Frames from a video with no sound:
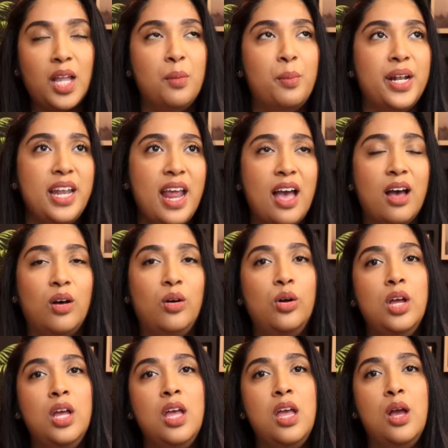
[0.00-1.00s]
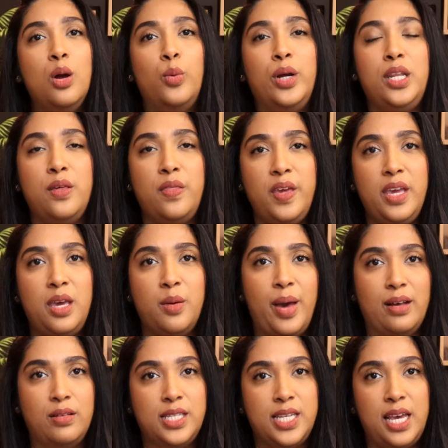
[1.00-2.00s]
But now, when you think
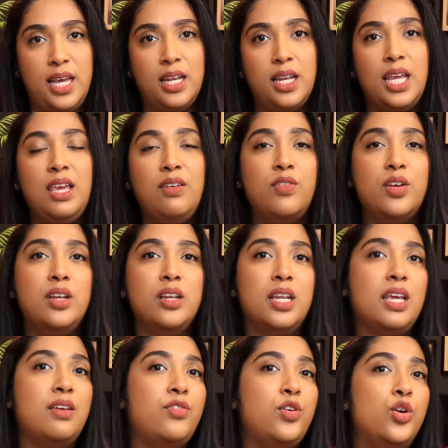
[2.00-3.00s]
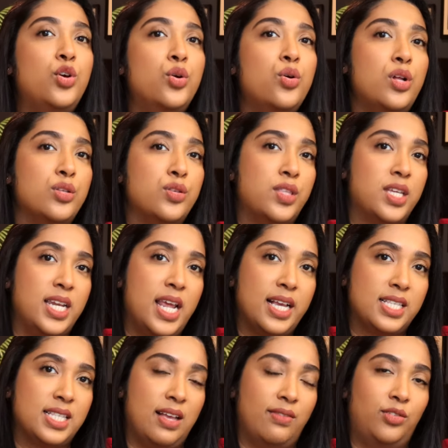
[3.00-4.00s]
about it, even if you go onto the
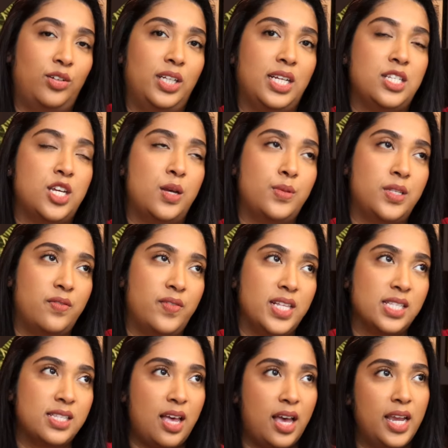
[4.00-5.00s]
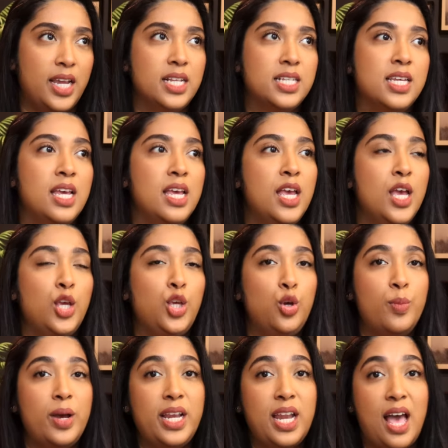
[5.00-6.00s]
next level in terms of insight,
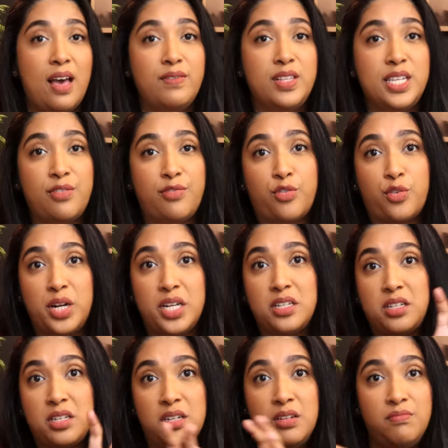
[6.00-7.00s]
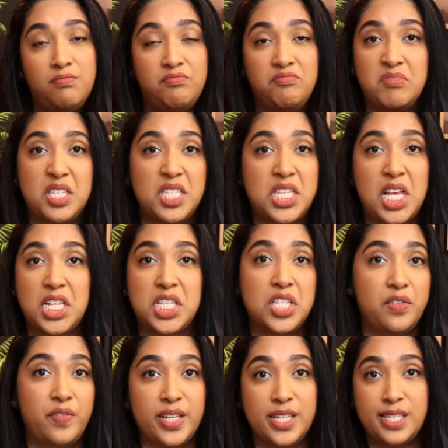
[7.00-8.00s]
you might have different sets
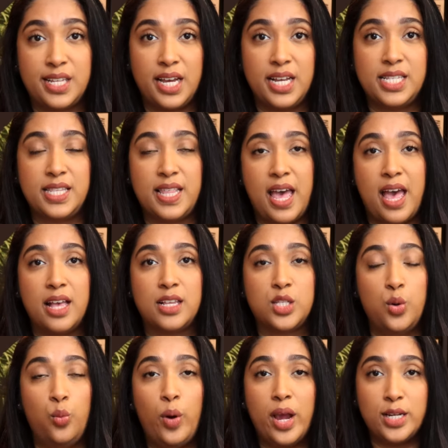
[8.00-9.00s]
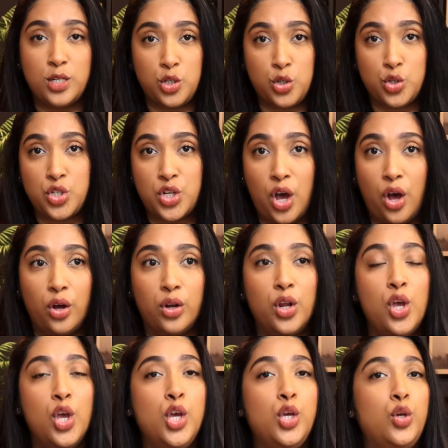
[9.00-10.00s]
of insights there. So where do you start?
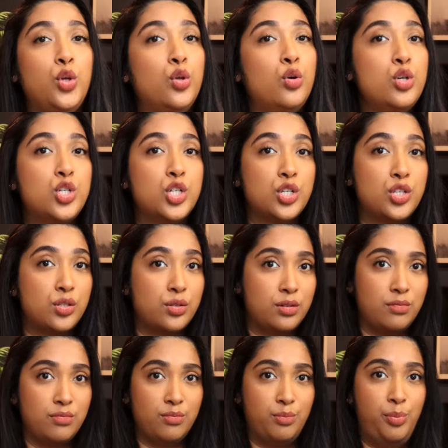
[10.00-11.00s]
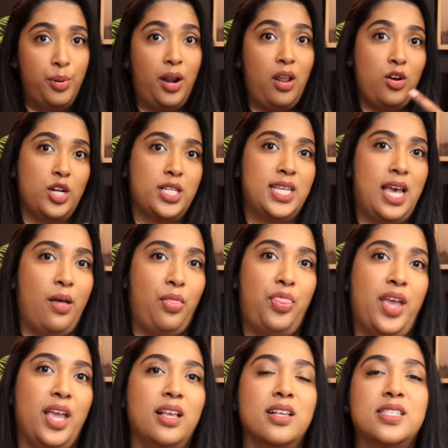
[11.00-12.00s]
You don't just blurt out
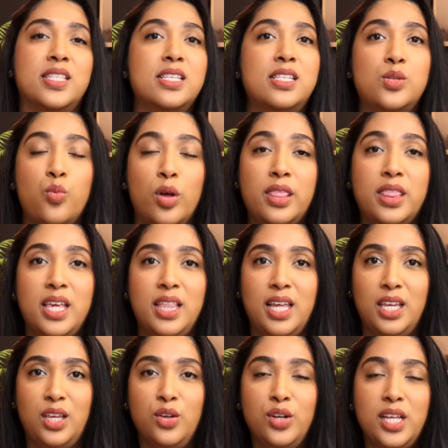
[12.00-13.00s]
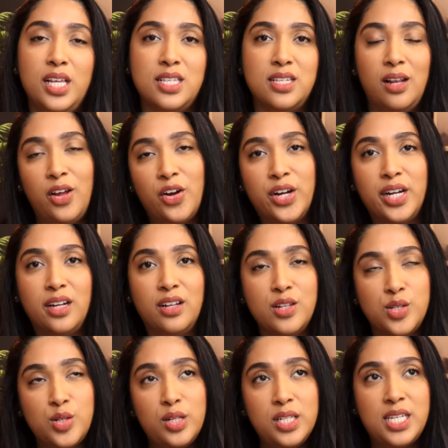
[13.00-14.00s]
things. This is one thing that you need to learn in
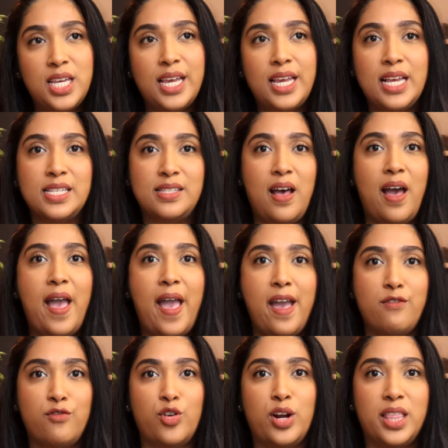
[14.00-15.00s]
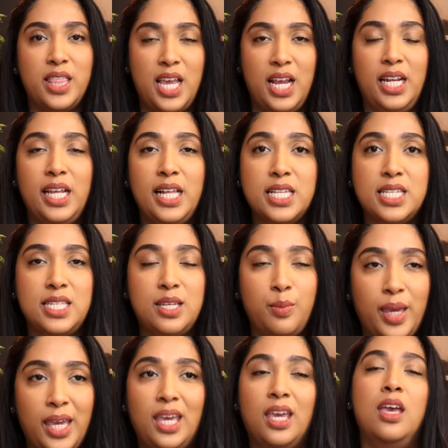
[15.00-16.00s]
consulting, is that everything needs to
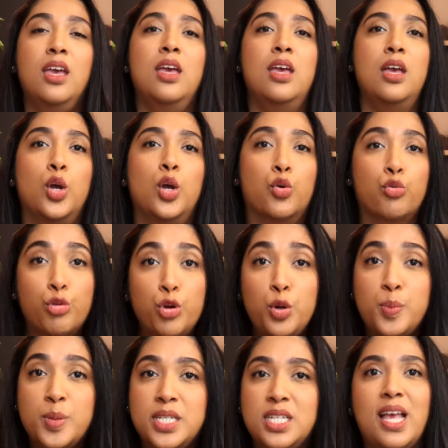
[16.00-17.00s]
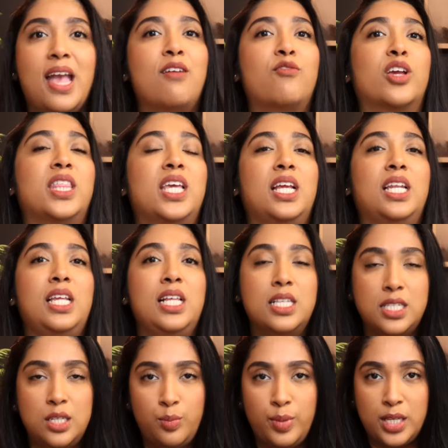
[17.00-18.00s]
be grouped, everything needs
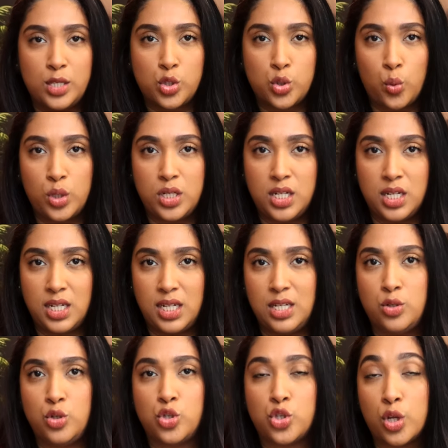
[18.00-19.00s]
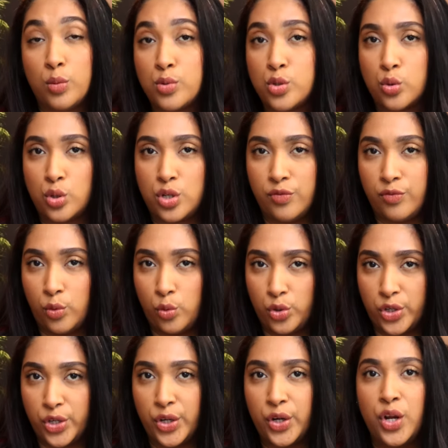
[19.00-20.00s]
to be sorted into some sort of
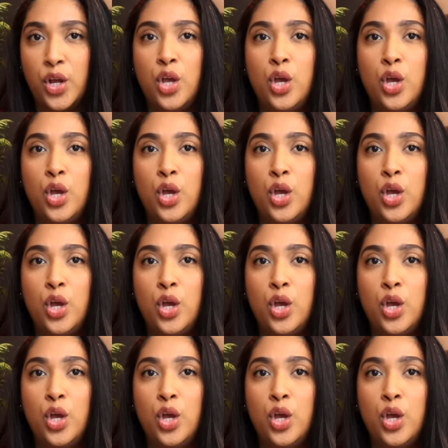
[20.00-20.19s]
order.